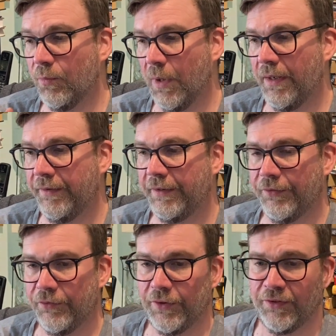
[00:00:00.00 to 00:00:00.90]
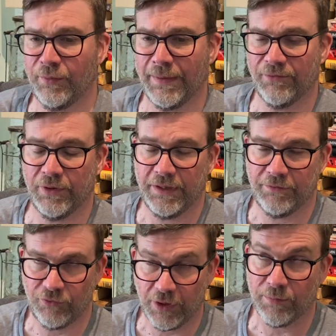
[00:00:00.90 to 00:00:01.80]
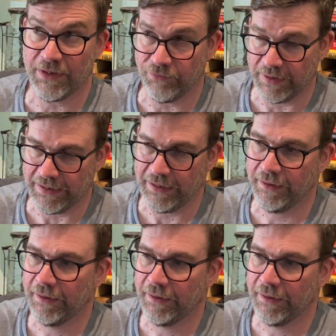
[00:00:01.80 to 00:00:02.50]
One of the things that triggered me to read it